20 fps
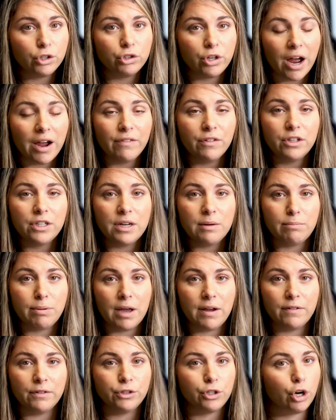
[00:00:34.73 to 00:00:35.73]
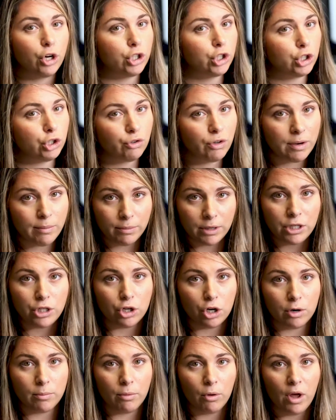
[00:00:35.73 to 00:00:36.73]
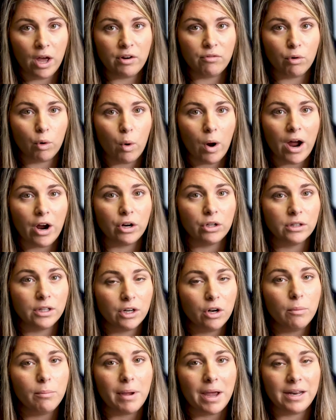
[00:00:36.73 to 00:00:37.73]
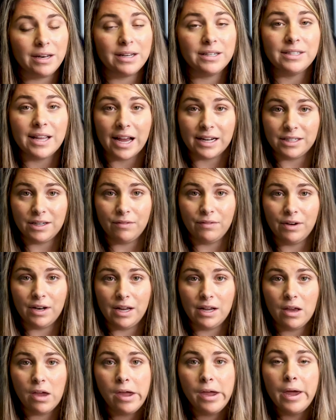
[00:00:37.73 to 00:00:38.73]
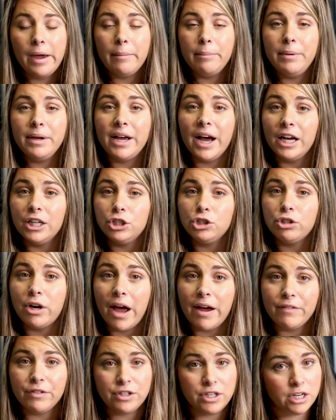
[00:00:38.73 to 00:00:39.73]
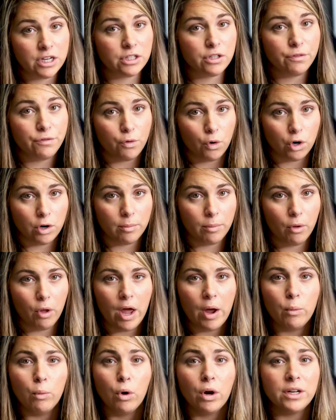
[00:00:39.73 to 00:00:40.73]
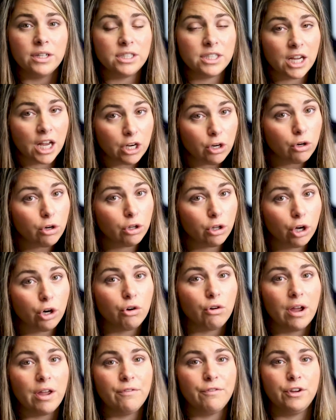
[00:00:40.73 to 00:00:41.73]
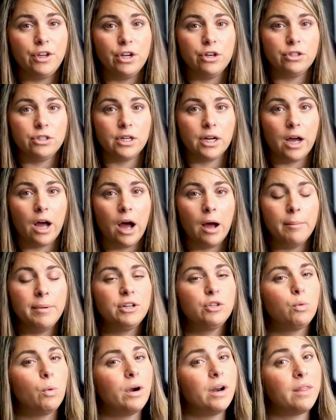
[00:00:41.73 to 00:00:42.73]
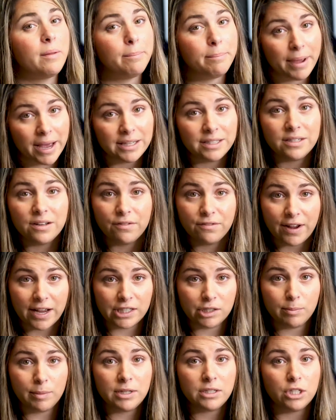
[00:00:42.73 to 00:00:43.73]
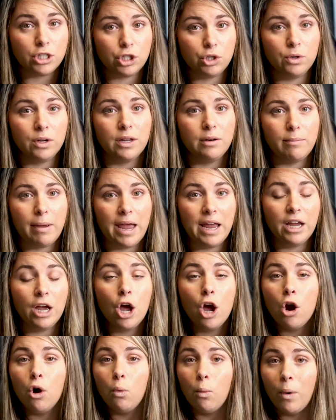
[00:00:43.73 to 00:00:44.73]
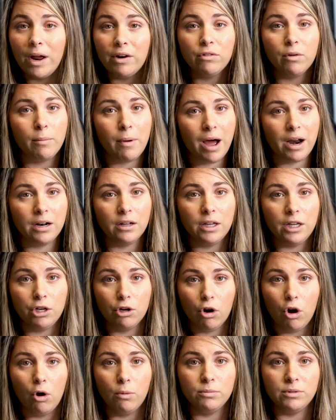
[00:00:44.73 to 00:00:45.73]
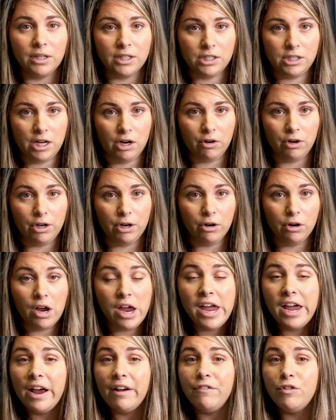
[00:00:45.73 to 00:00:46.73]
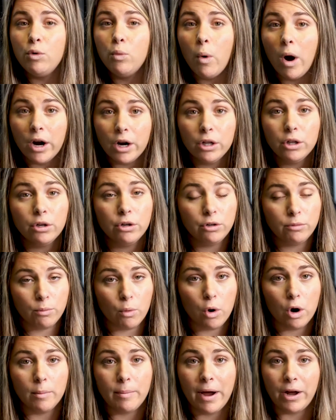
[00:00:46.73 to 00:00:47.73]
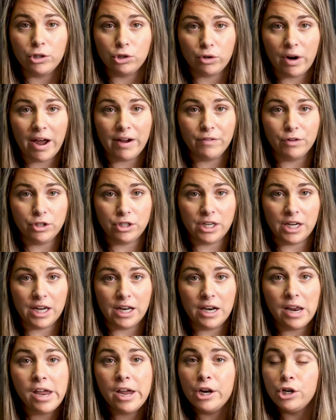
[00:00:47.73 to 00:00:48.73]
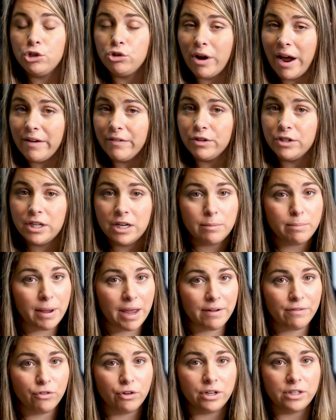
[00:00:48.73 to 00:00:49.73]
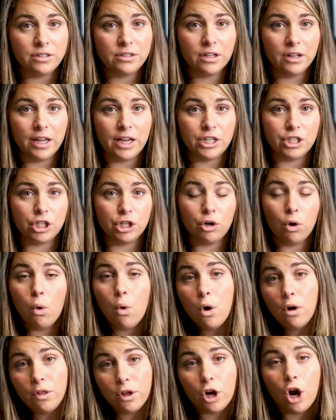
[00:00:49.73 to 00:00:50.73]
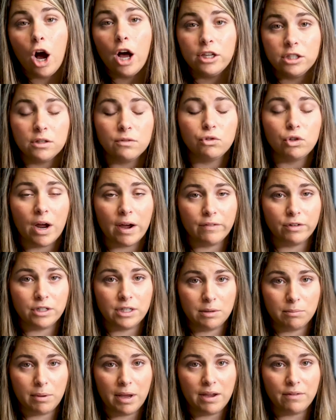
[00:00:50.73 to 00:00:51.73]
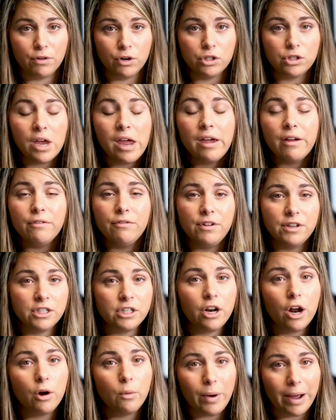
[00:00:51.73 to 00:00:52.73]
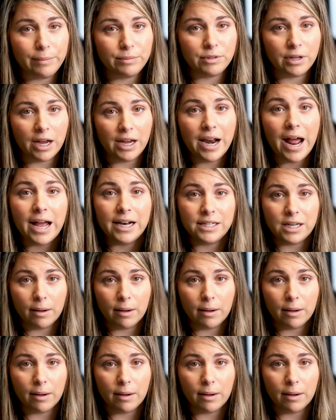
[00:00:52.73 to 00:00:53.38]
travertine pavers are extremely durable and require little maintenance activity. Because travertine is affordable and will continue to look great for years to come, it's one of the best investments that you can make when remodeling your home's exterior. If you want to learn more about travertine paver installation, or the cost of travertine pavers, visit our website at